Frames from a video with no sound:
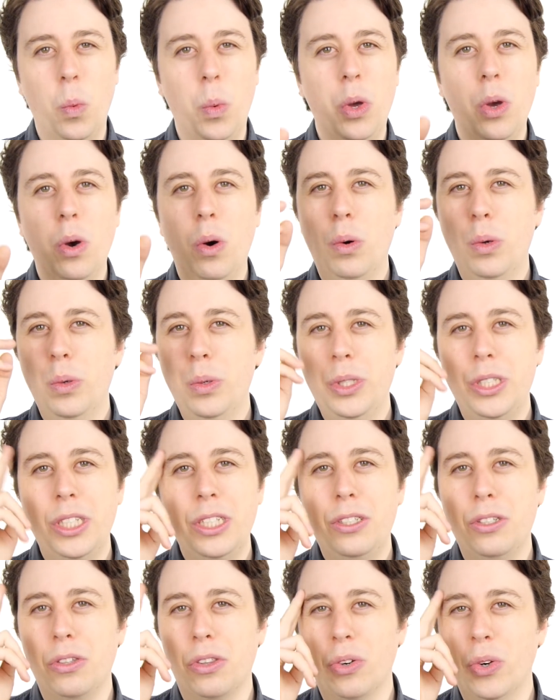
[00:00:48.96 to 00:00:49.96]
we all
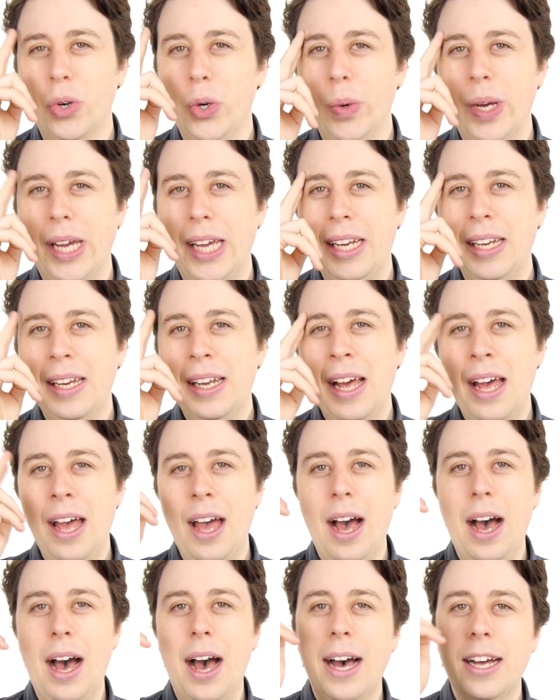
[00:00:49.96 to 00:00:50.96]
just threw in
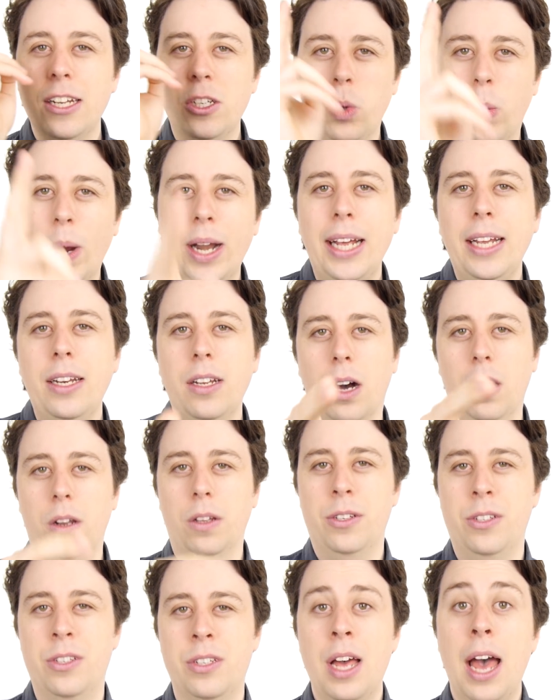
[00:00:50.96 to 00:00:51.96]
our
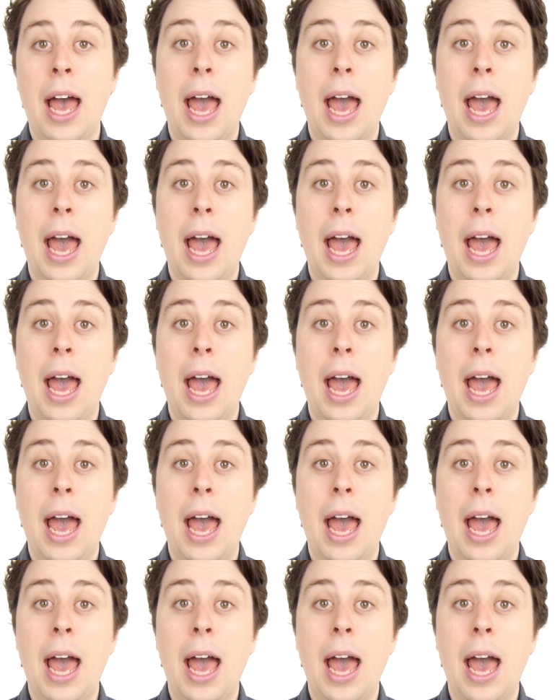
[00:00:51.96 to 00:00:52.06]
$20